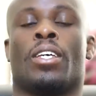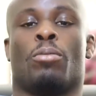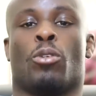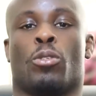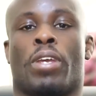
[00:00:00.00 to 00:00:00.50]
The
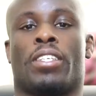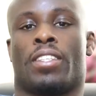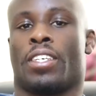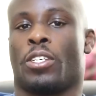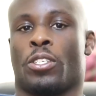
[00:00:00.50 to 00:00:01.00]
most basic
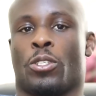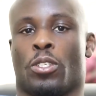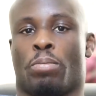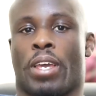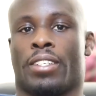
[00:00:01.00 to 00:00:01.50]
thing you can do is
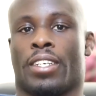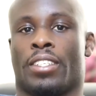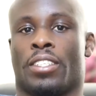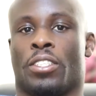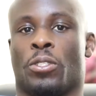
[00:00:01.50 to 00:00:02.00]
pay
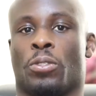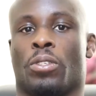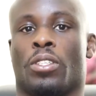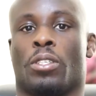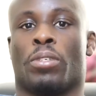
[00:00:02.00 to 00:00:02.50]
attention to
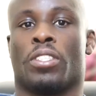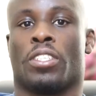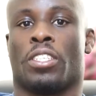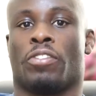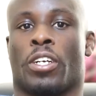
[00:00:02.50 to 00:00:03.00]
the
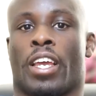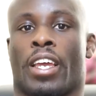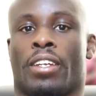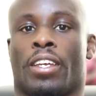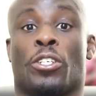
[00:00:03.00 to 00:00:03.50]
position of your
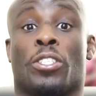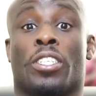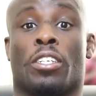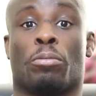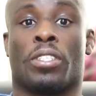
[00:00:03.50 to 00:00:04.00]
head, and your
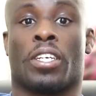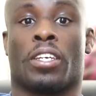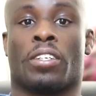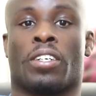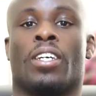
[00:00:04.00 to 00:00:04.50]
chin in
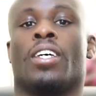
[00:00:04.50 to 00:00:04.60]
particular.